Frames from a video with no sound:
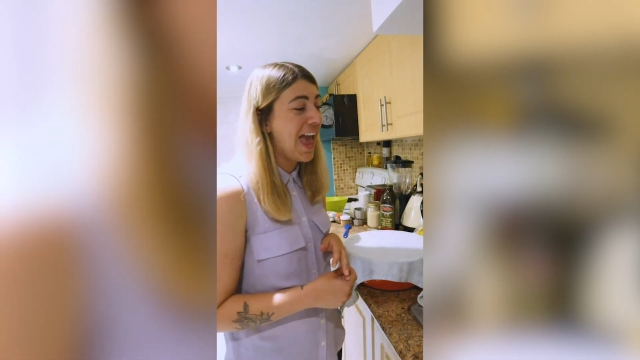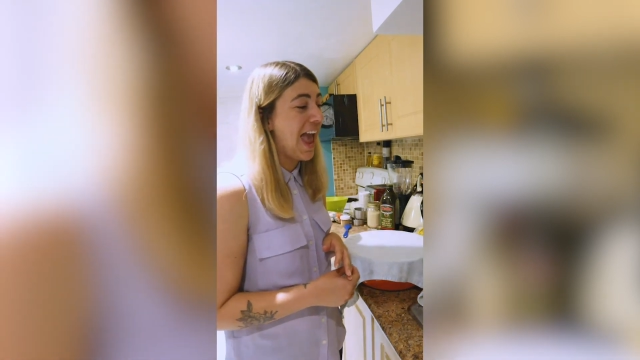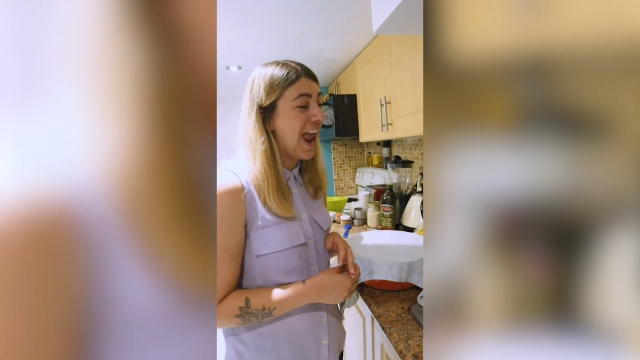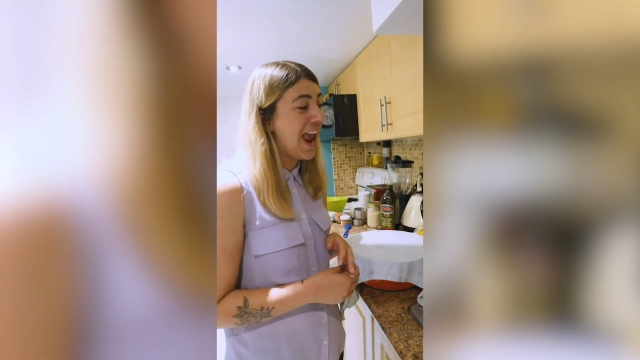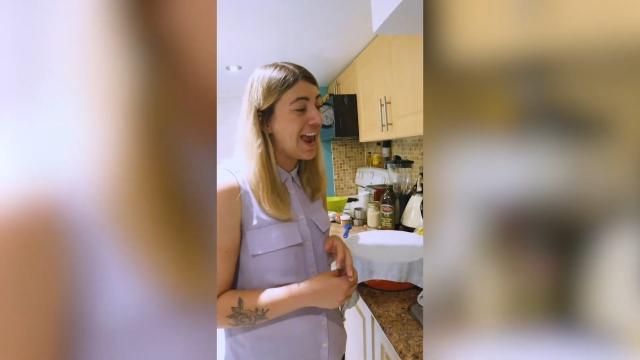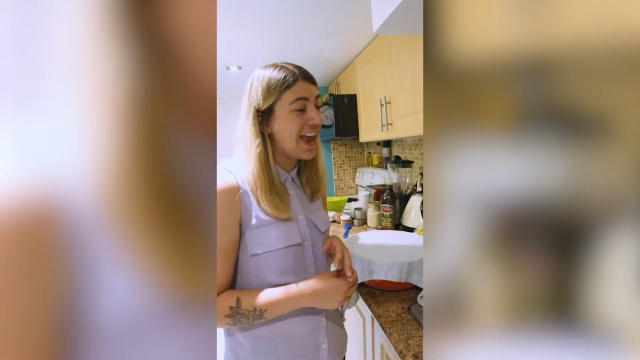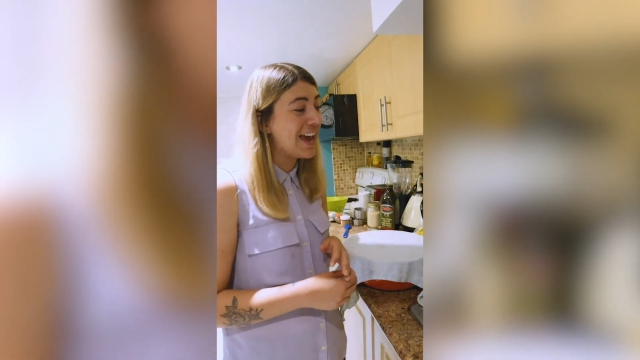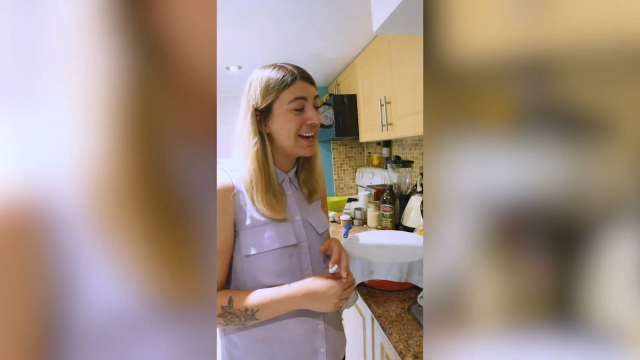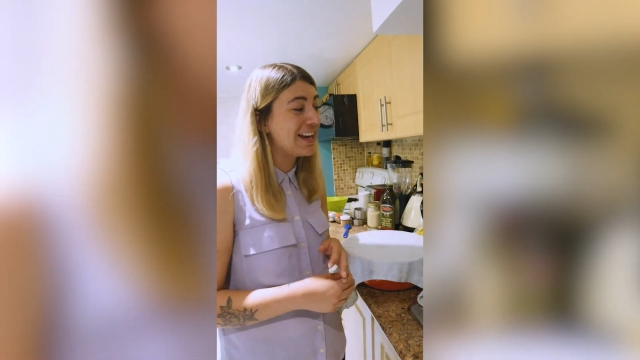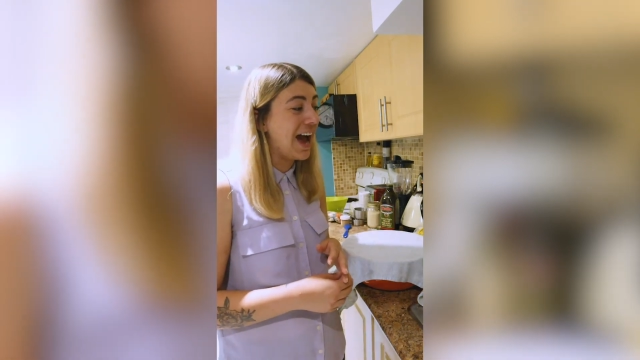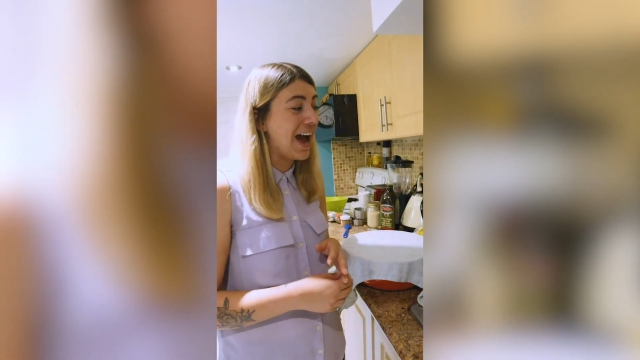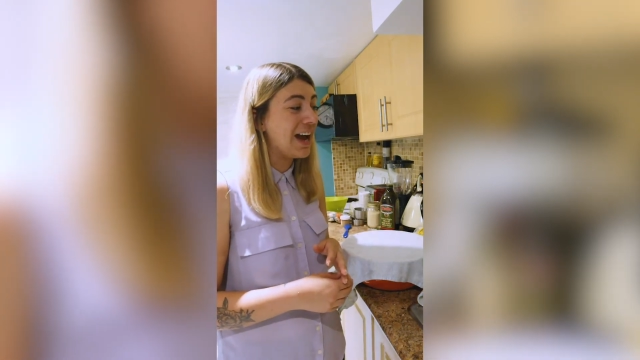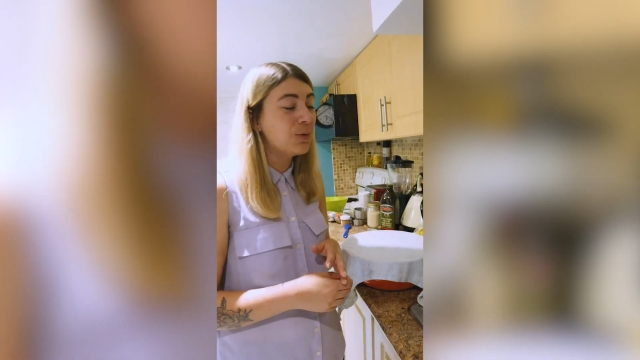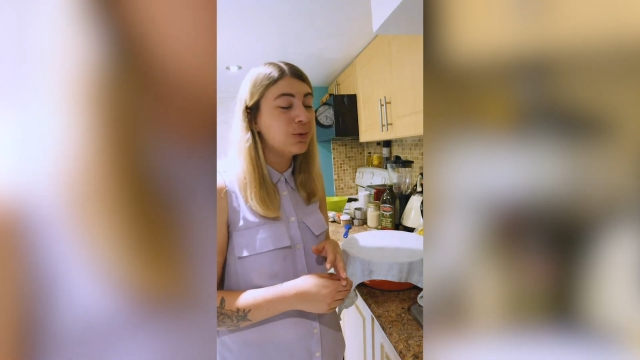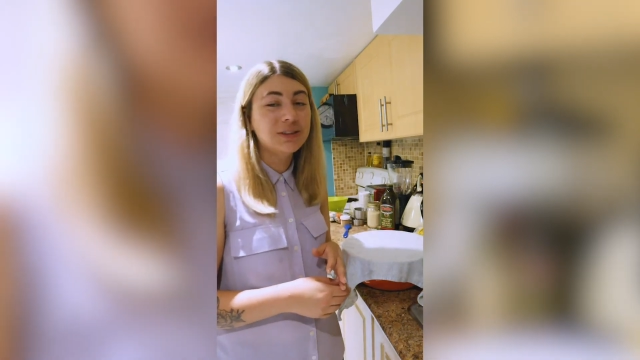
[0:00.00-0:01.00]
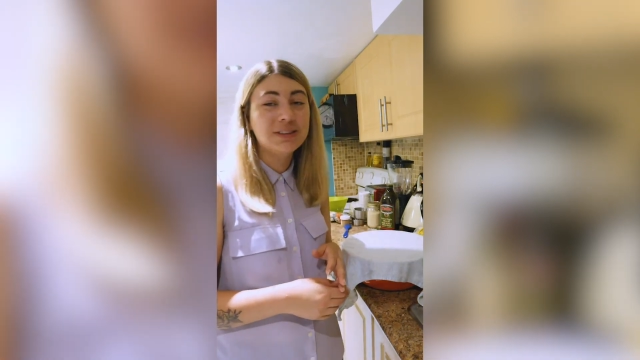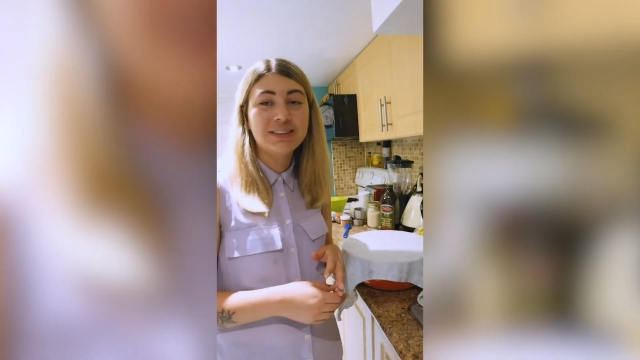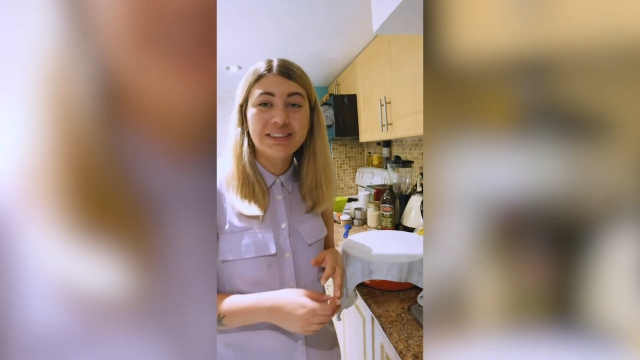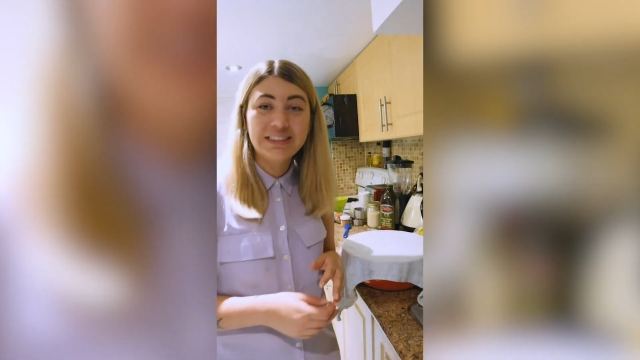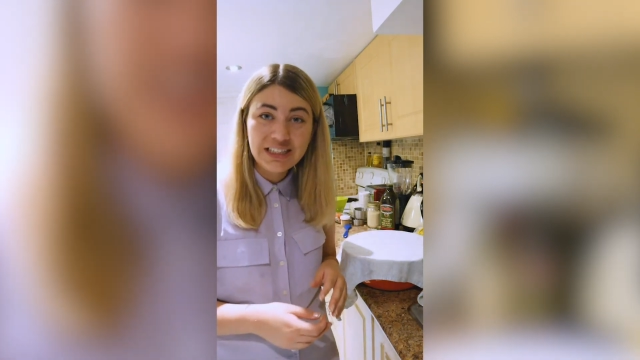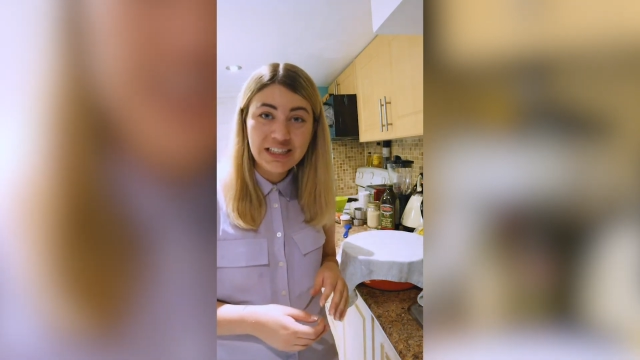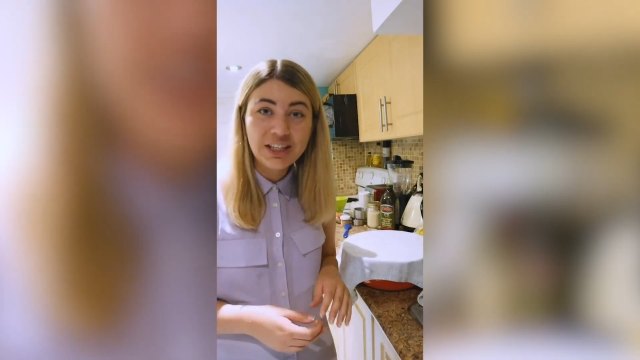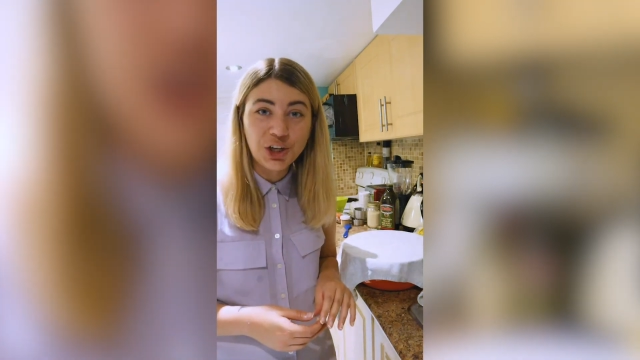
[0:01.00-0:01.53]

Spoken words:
and I will see